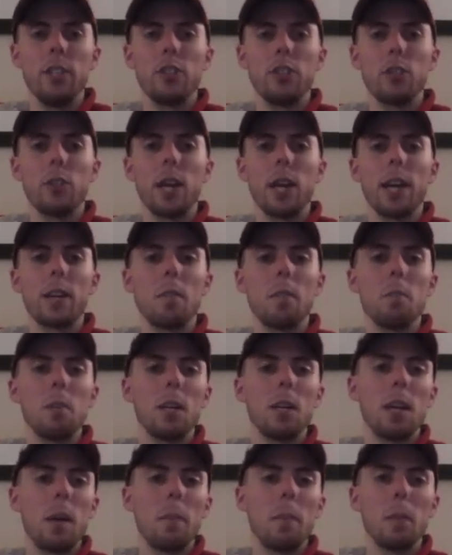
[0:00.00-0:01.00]
so that can
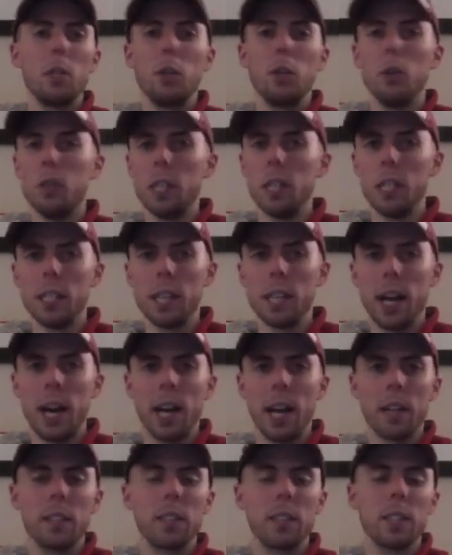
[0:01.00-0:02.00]
be an opportunity
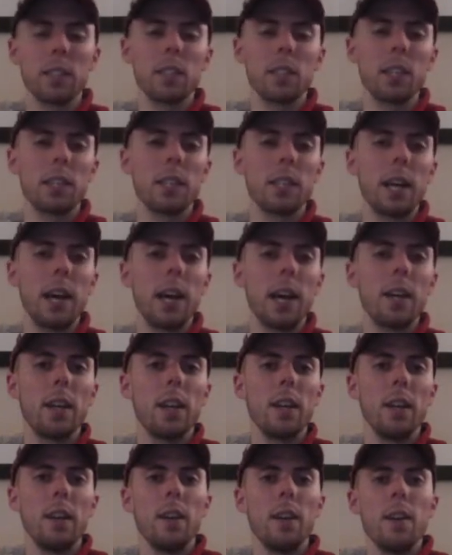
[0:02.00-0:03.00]
attack, things like that.